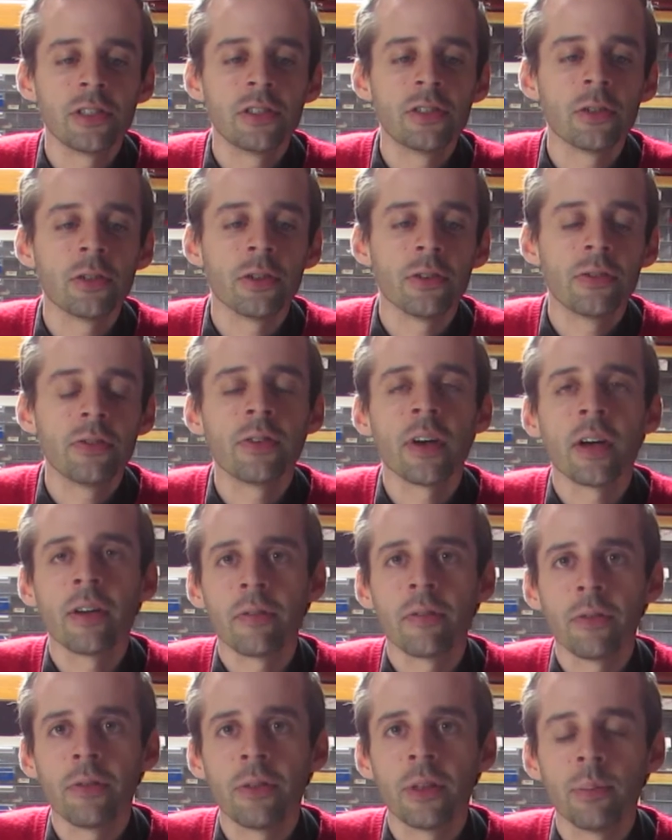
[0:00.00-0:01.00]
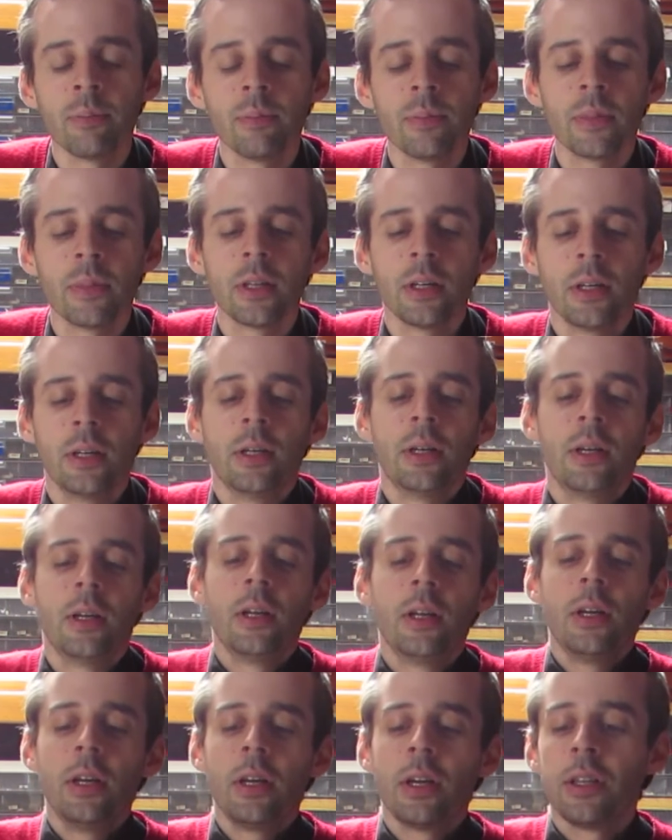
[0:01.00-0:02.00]
sold 5 of them,
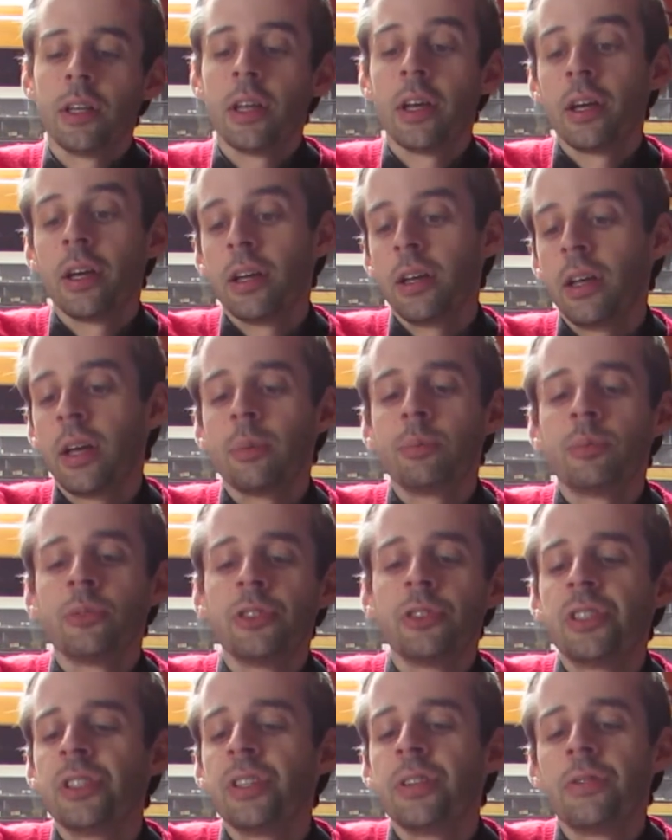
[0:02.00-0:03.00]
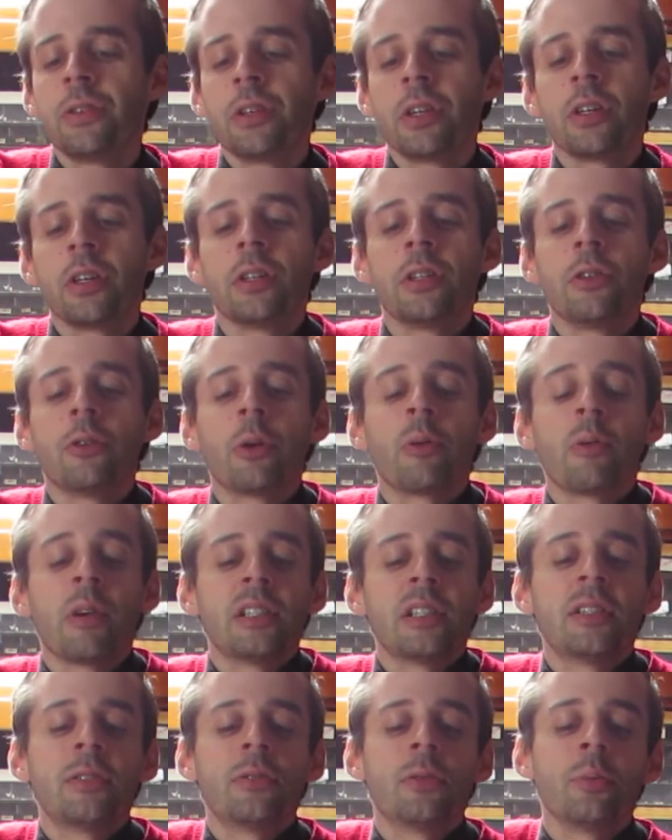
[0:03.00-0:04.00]
and I kept receiving
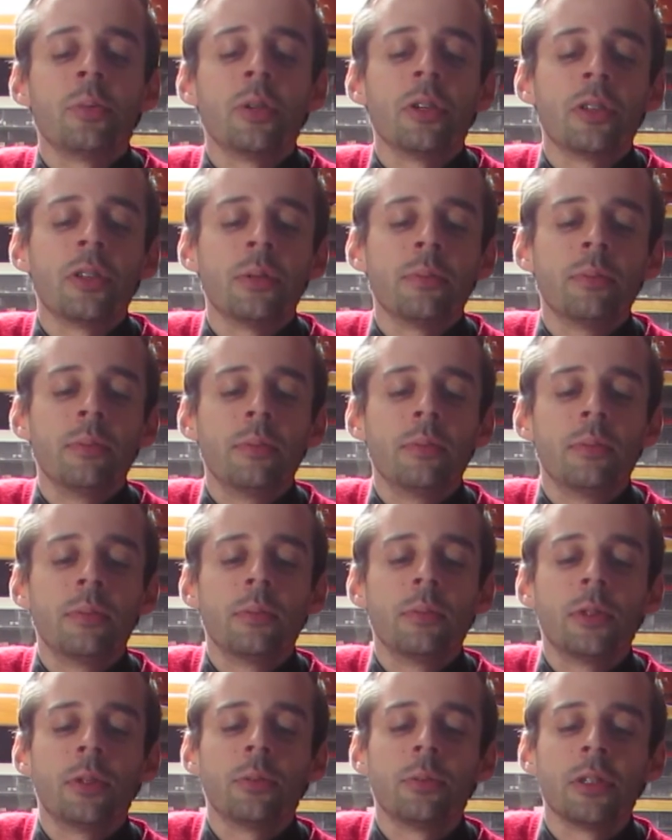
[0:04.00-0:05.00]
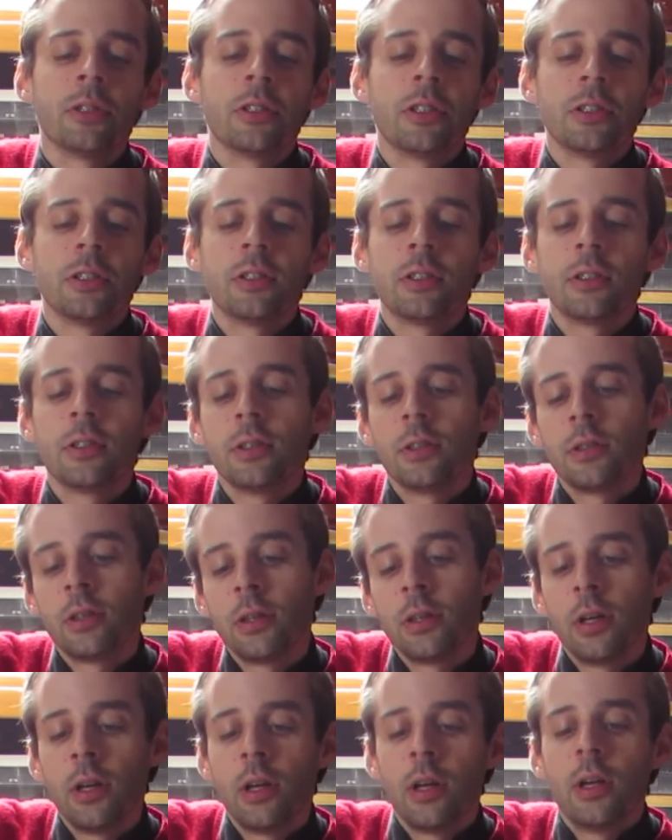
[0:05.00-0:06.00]
requests to build it.
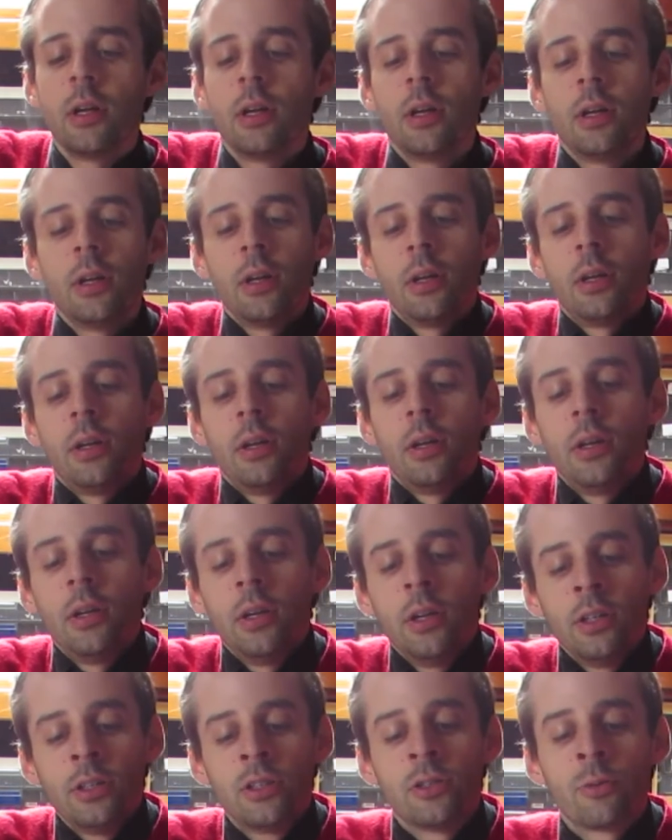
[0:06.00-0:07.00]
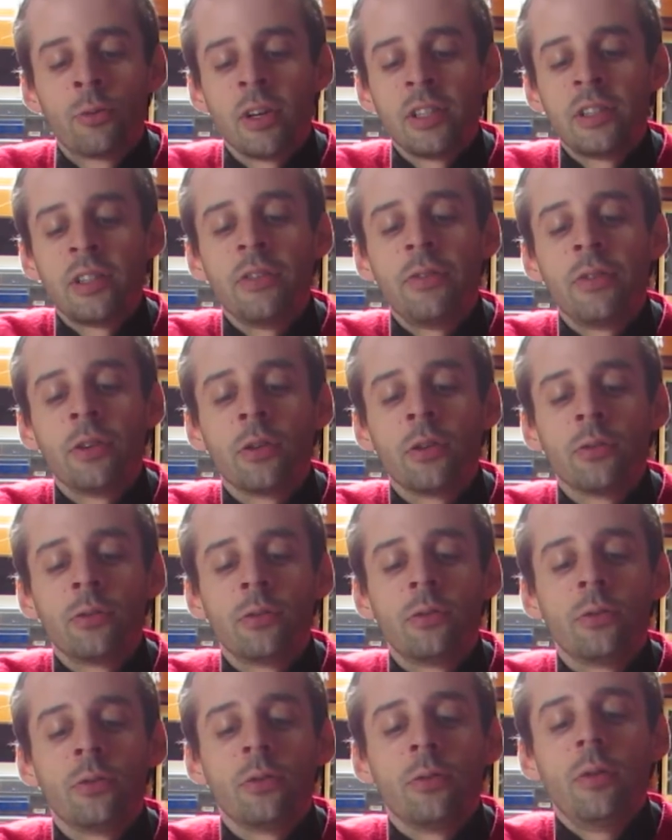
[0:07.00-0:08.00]
It's quite difficult
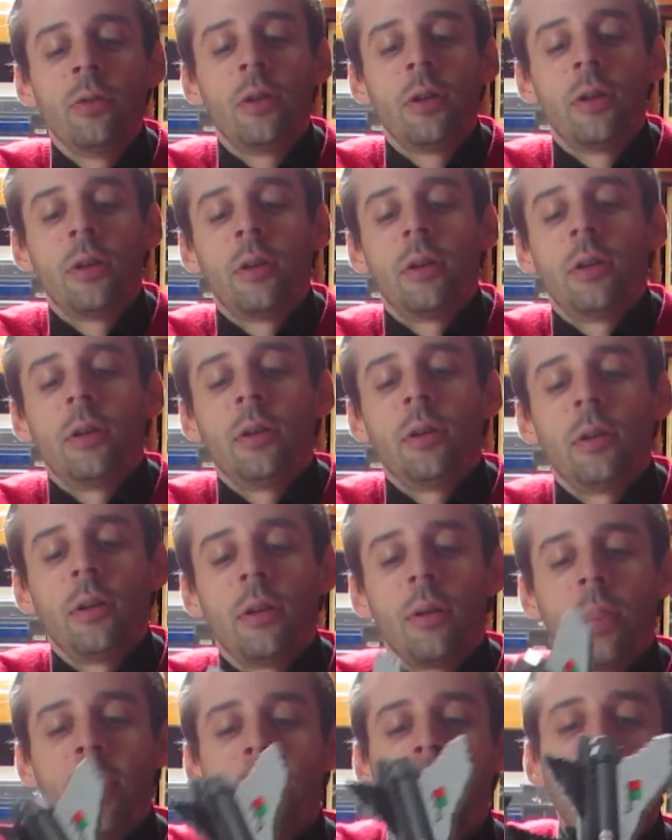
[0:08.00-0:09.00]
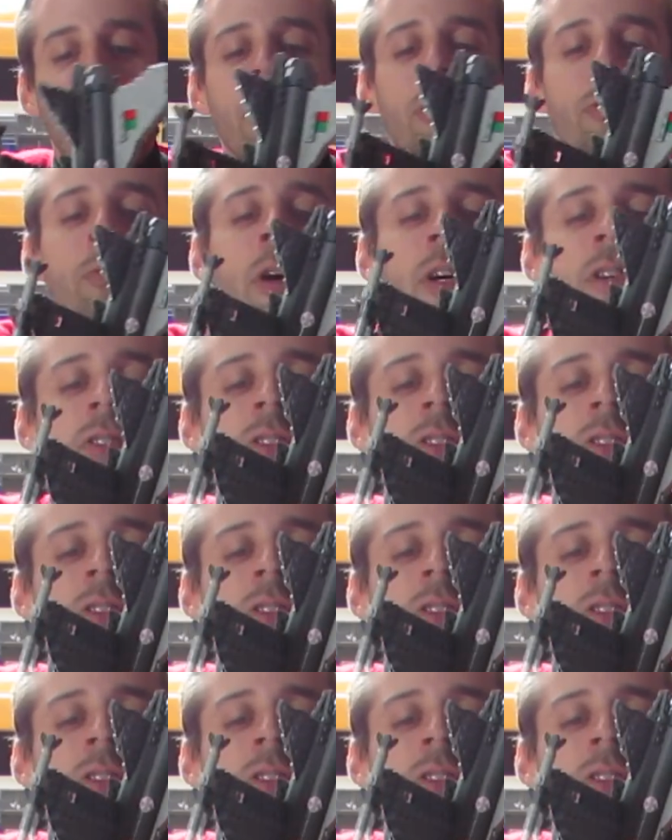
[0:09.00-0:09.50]
to acquire